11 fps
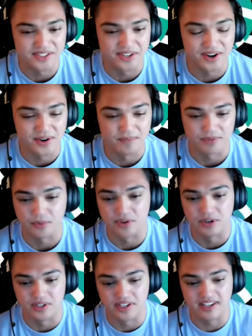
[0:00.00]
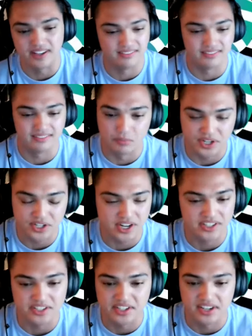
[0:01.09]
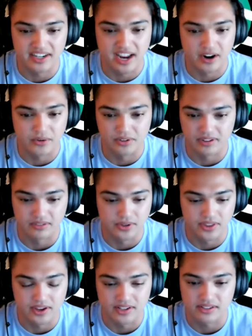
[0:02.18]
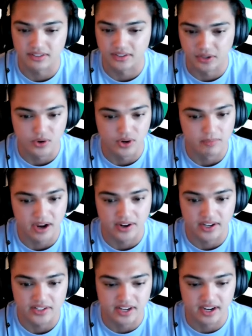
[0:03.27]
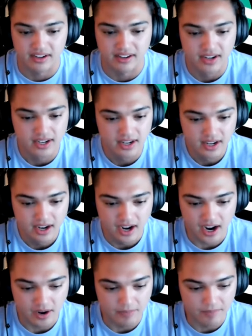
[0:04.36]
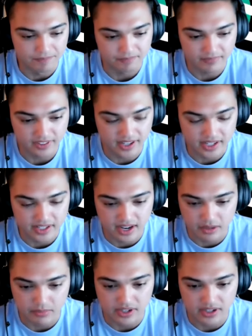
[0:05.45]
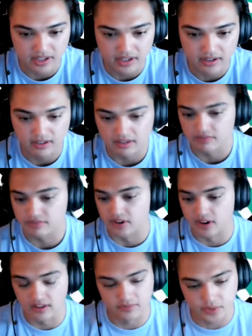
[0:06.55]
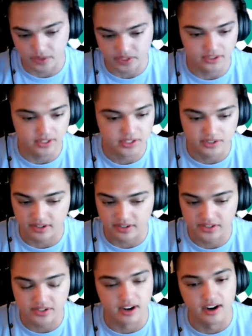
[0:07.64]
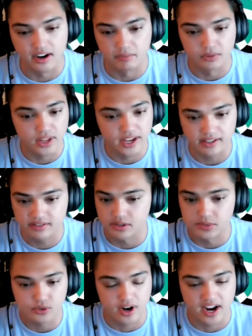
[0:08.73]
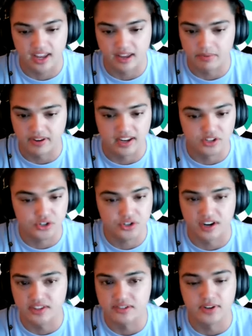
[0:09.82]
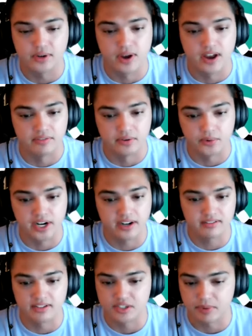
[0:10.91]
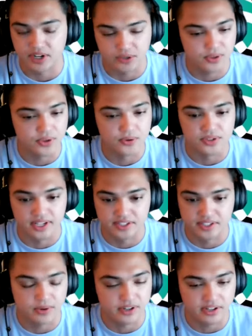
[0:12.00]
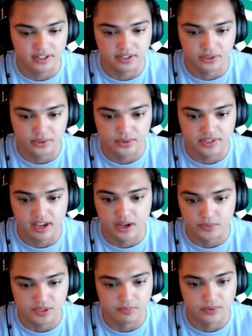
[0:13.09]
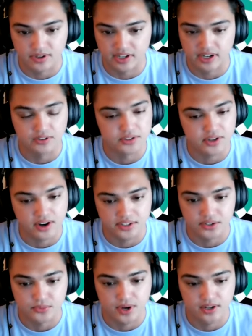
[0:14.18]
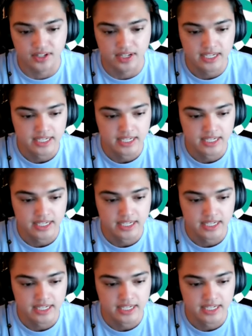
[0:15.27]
So we really appreciate you sitting down with us, learning more about us. And like I said, community, for all our viewers and listeners, like, subscribe, and share this video everywhere, especially with those links that we're going to include to help support Carole's cause as well.